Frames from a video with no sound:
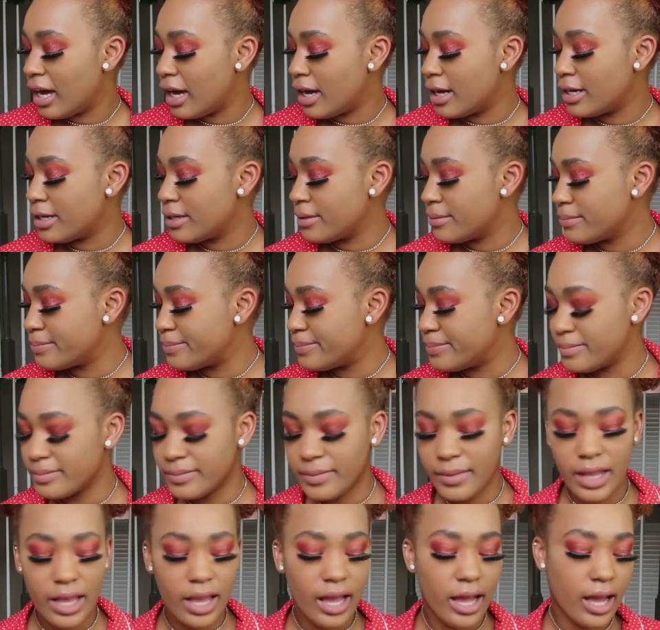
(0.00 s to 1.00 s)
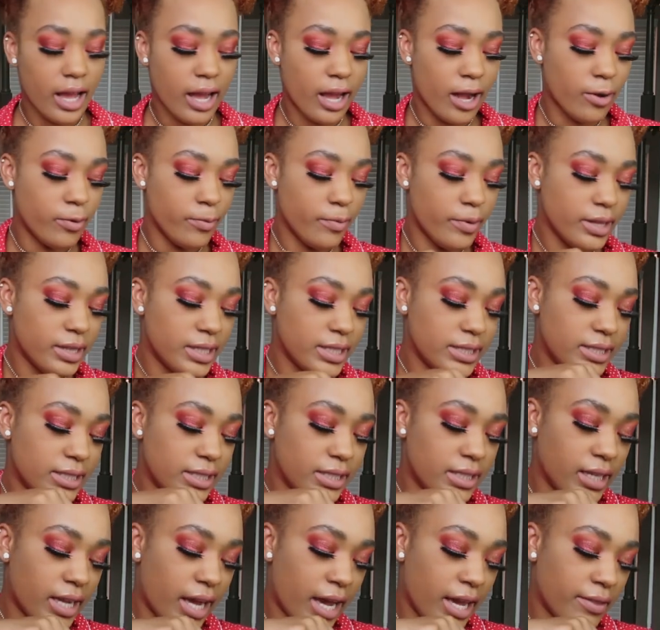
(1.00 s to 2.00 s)
Um, I really
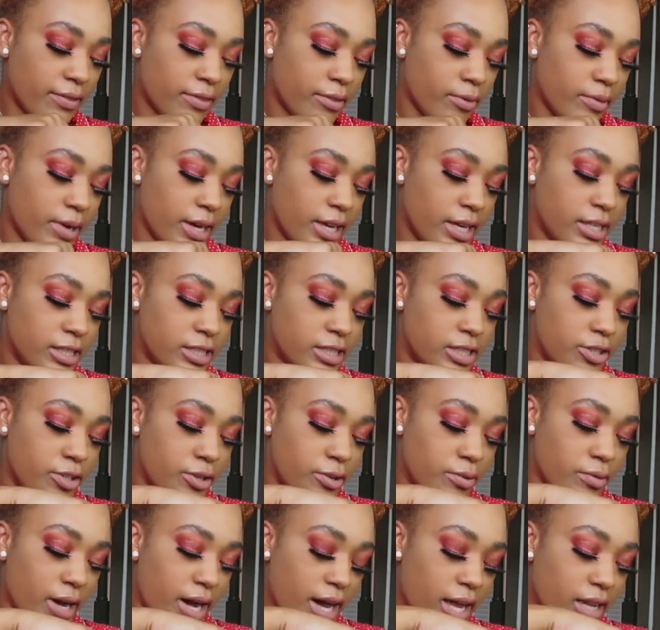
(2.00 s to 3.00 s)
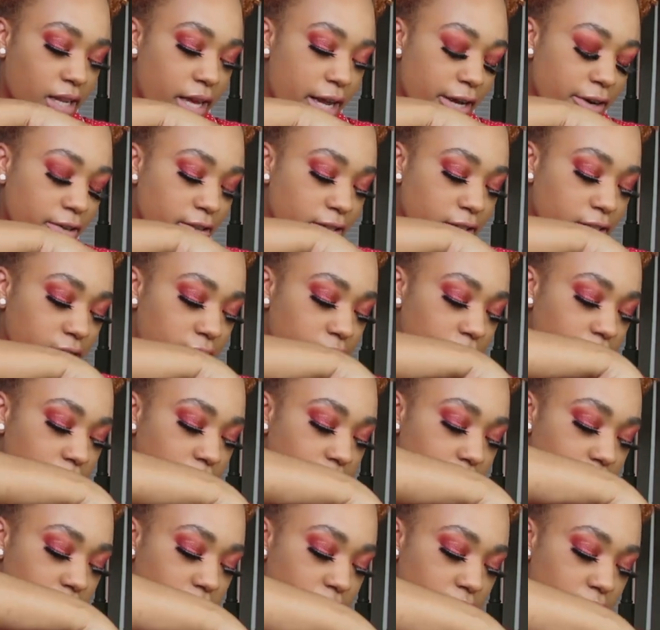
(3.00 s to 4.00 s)
did like the way his new highlighter
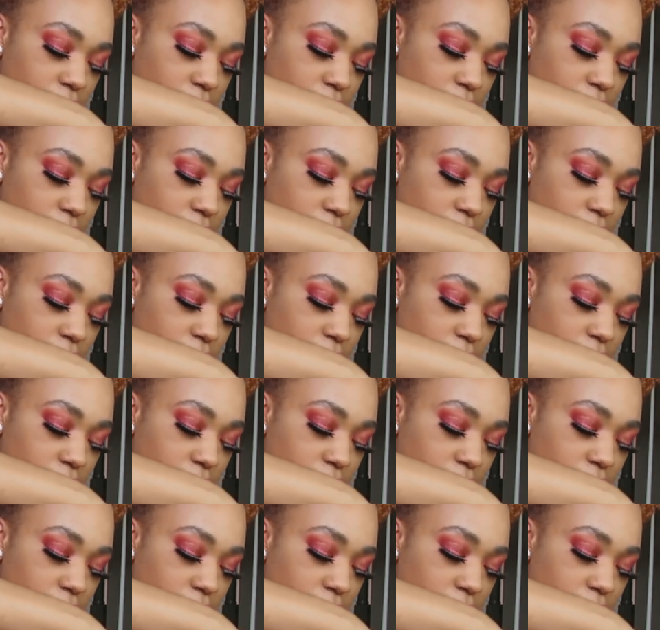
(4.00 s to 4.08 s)
looked